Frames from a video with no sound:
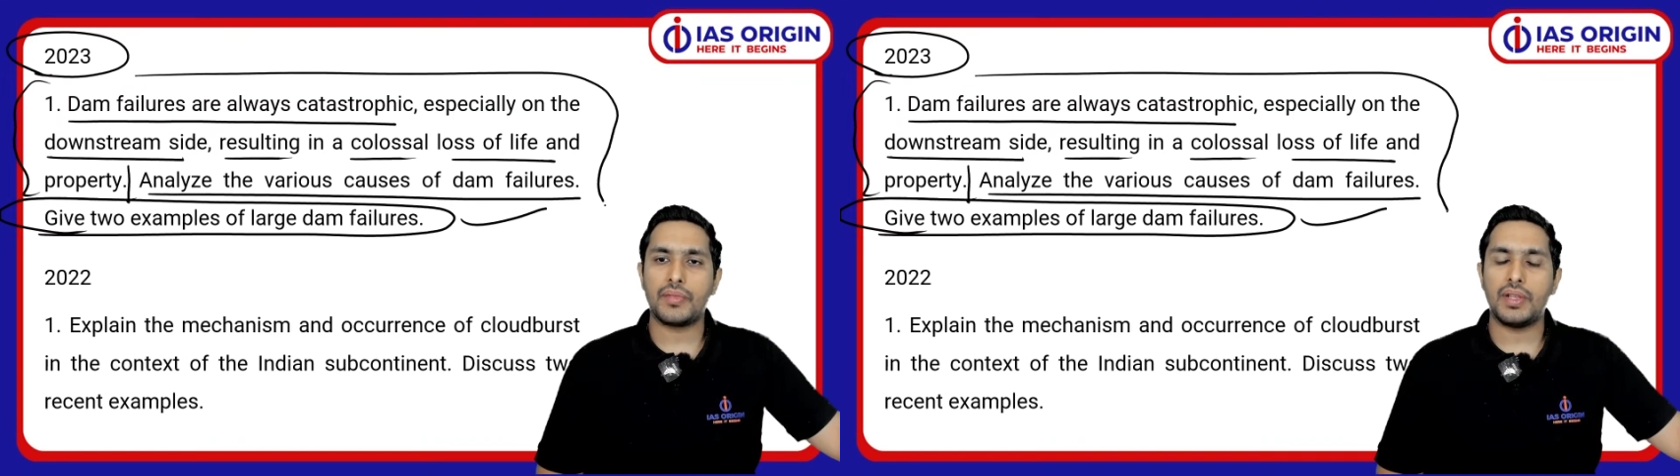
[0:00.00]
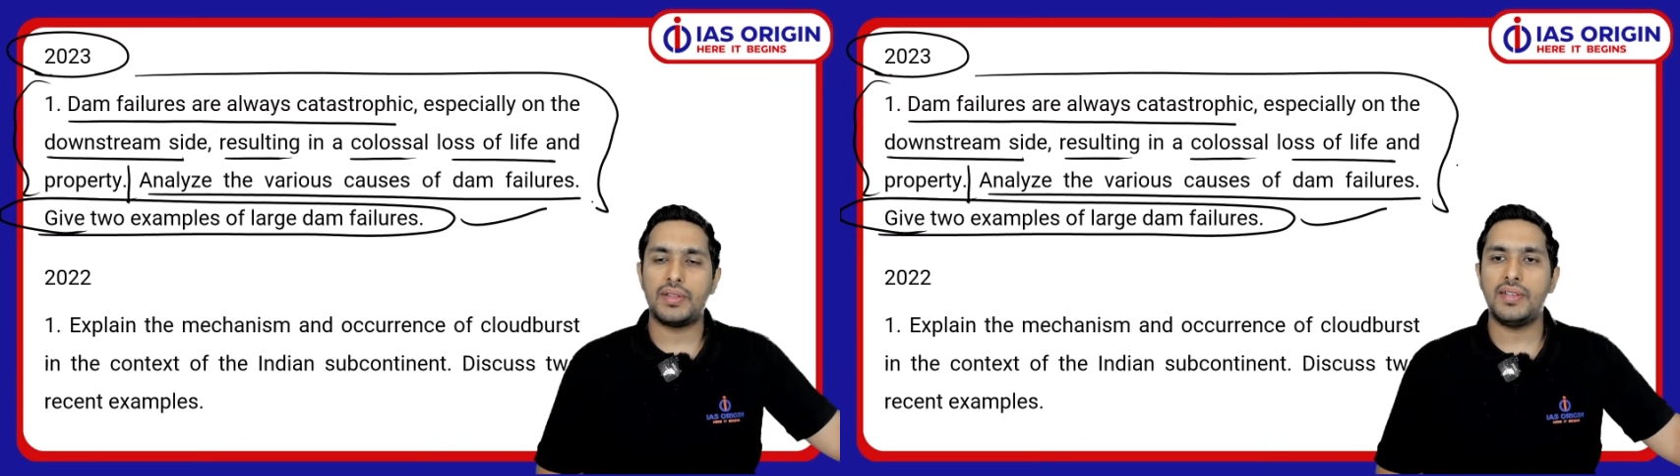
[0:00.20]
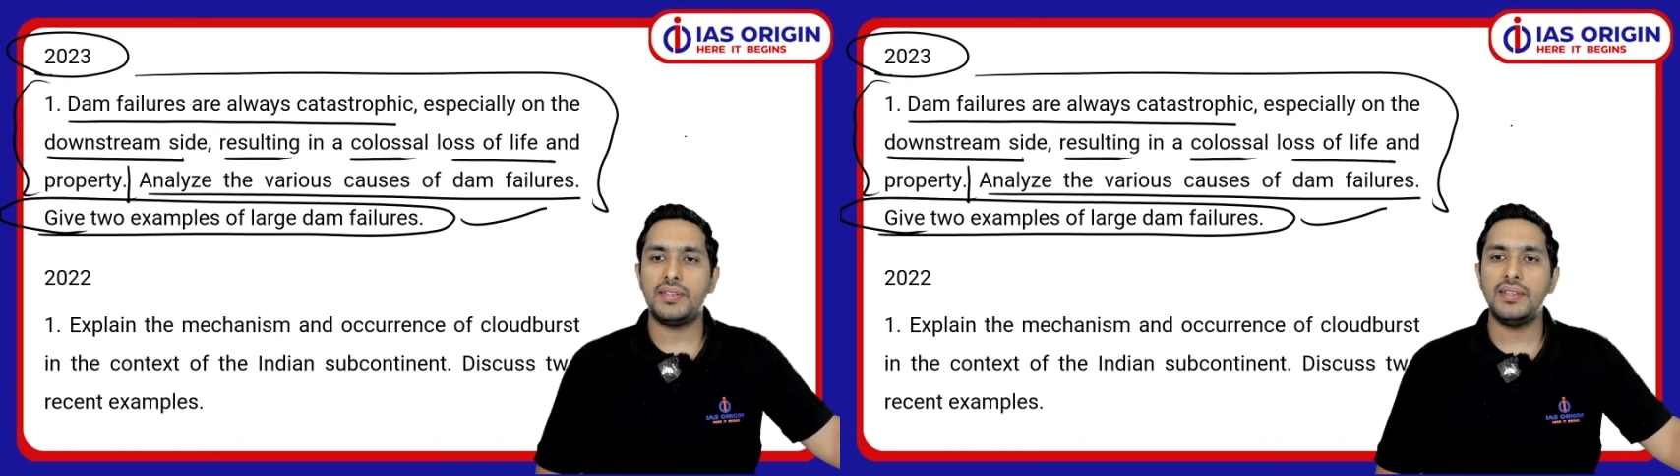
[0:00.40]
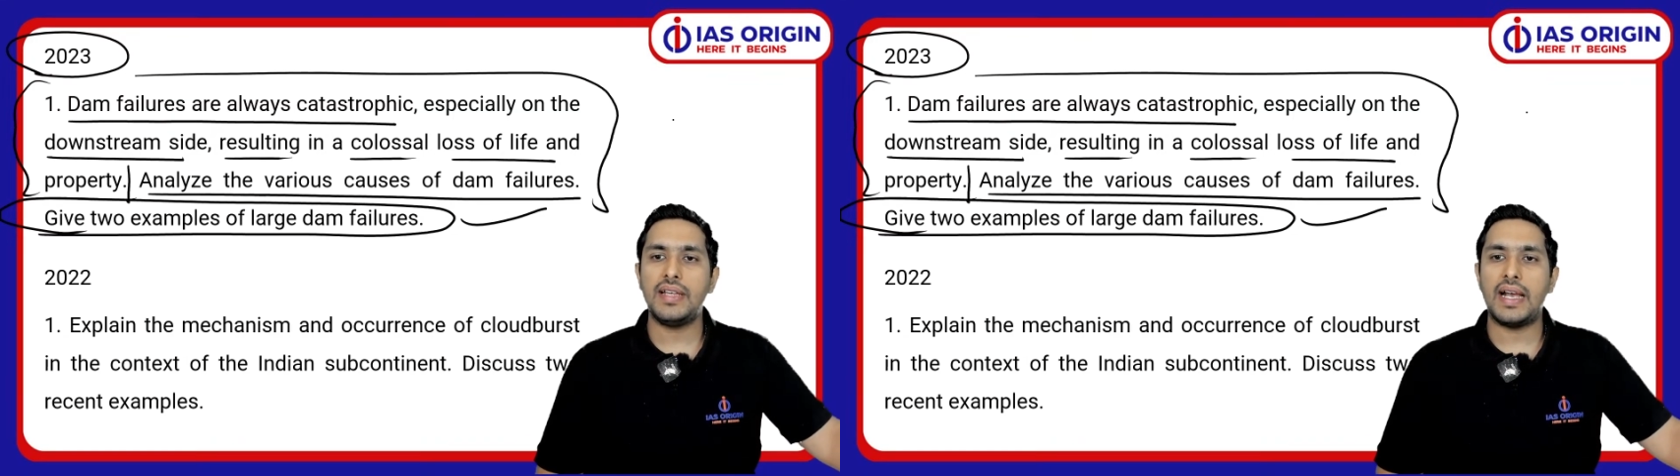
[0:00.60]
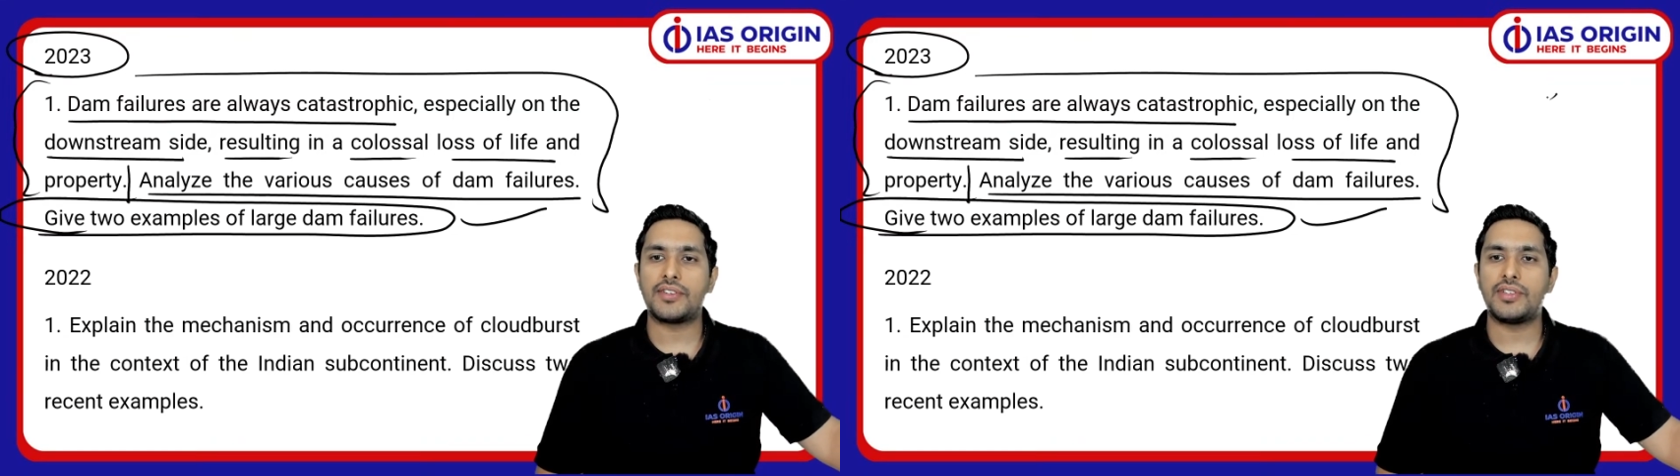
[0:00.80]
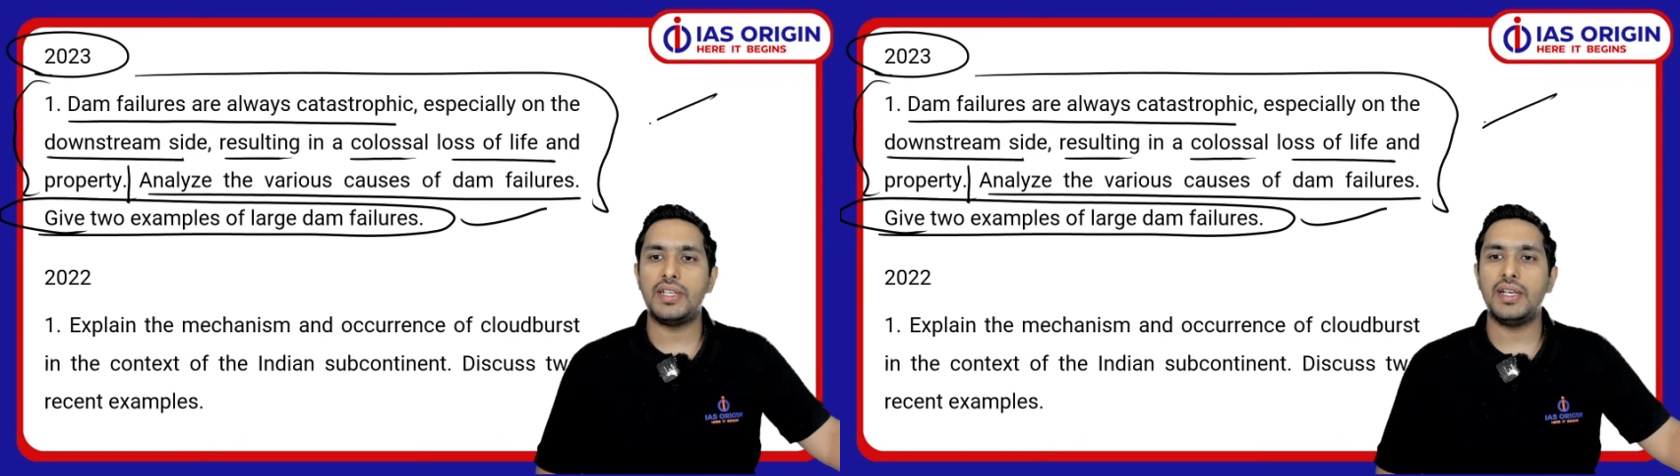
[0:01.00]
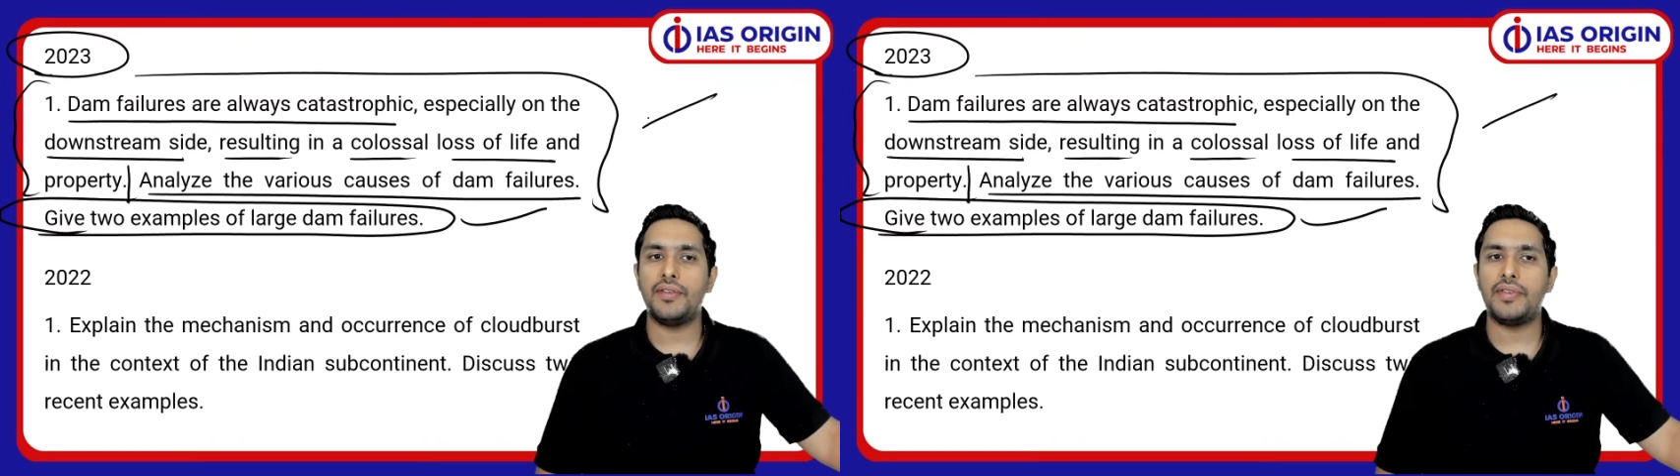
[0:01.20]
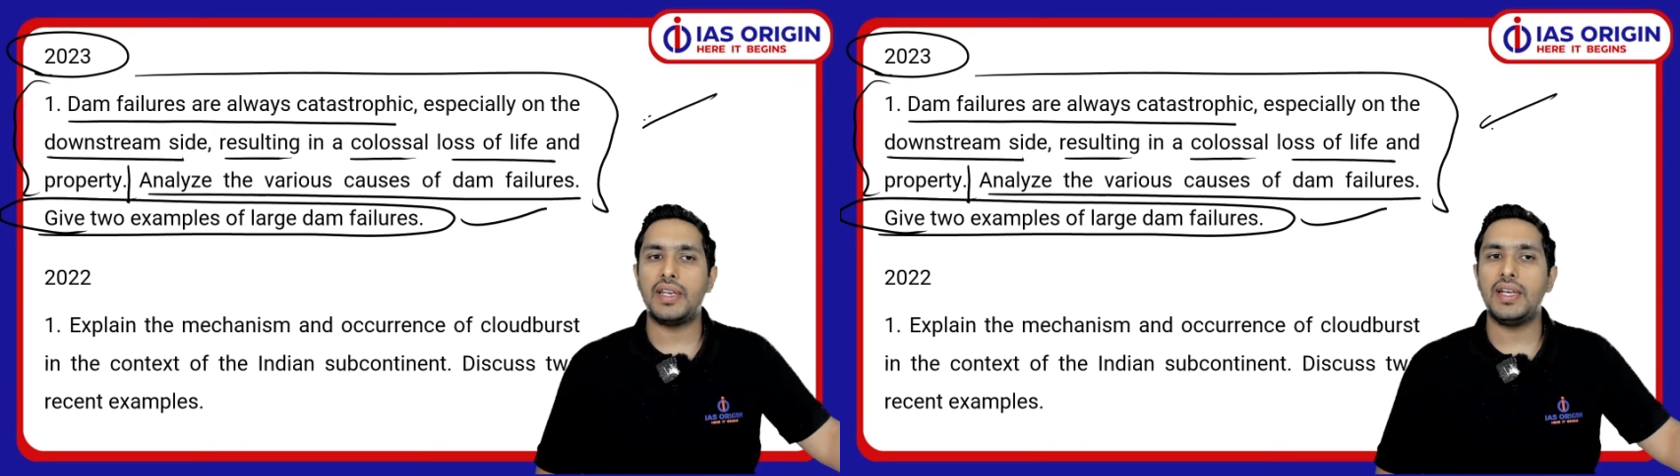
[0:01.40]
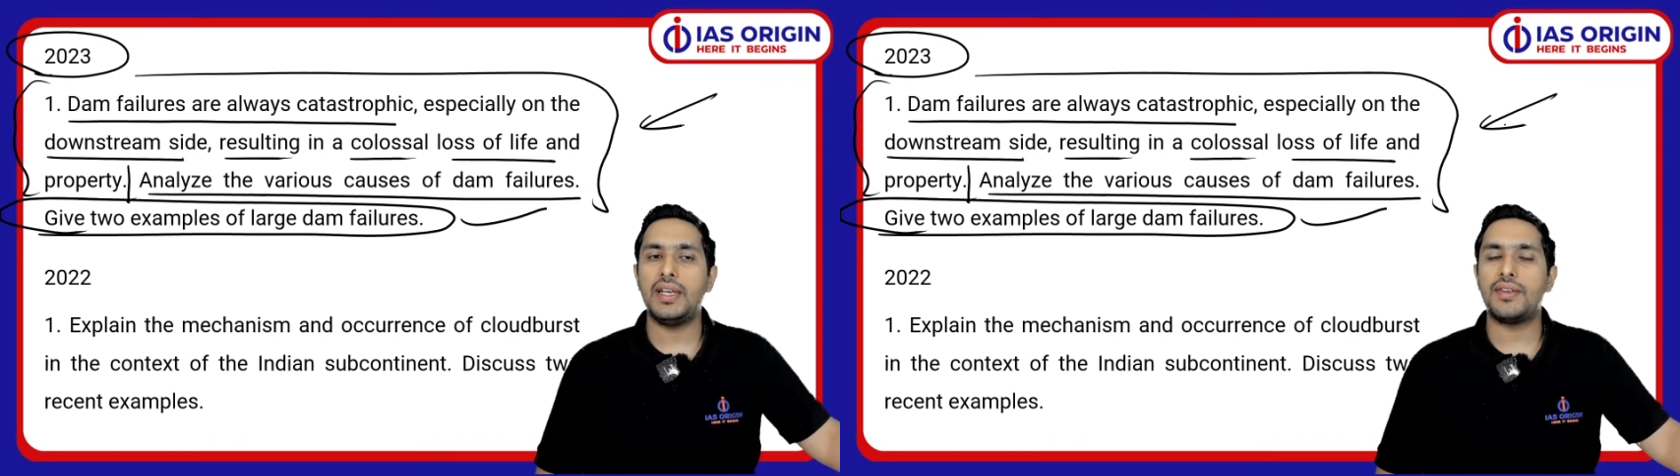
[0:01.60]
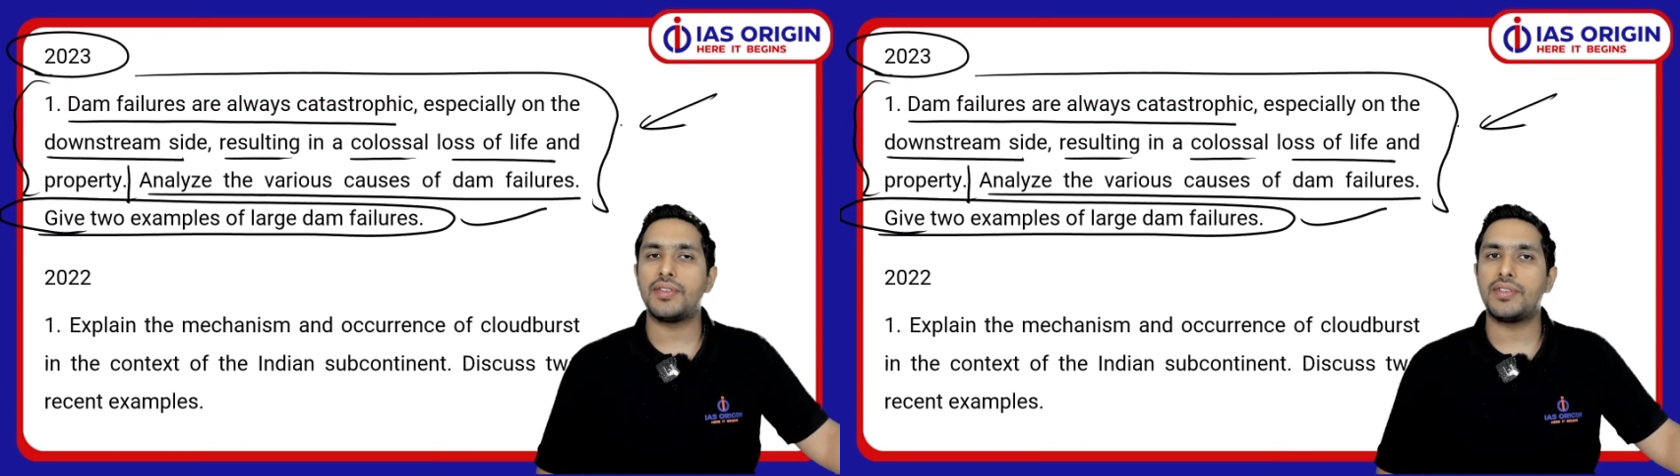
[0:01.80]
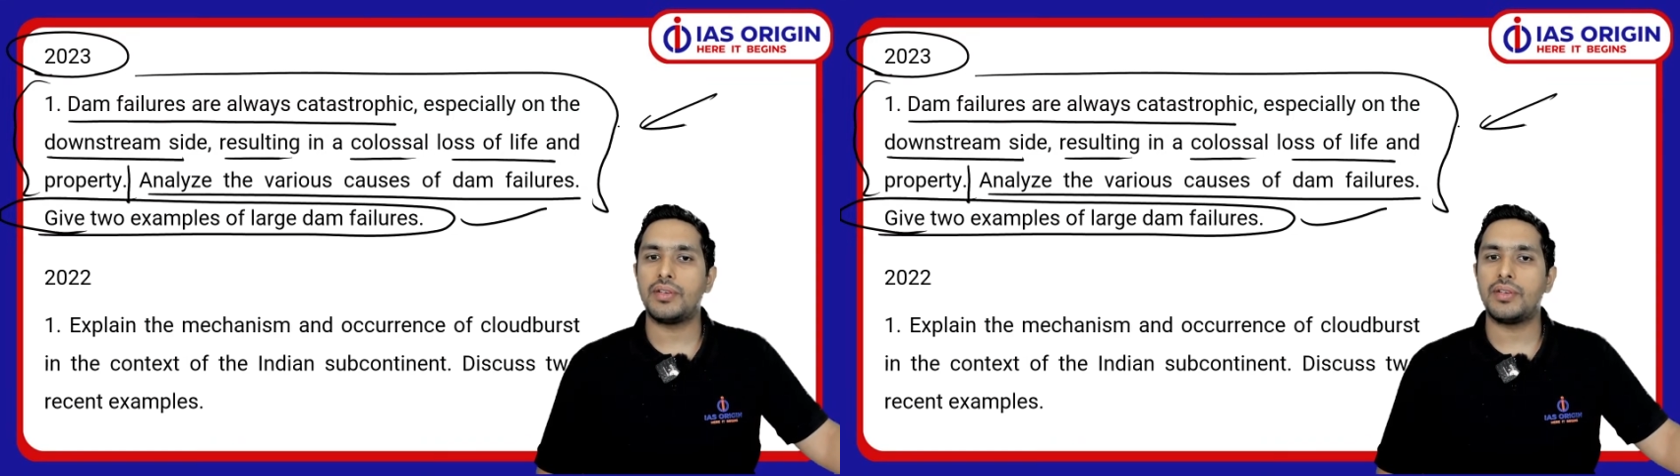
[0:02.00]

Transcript: this is actually a very interesting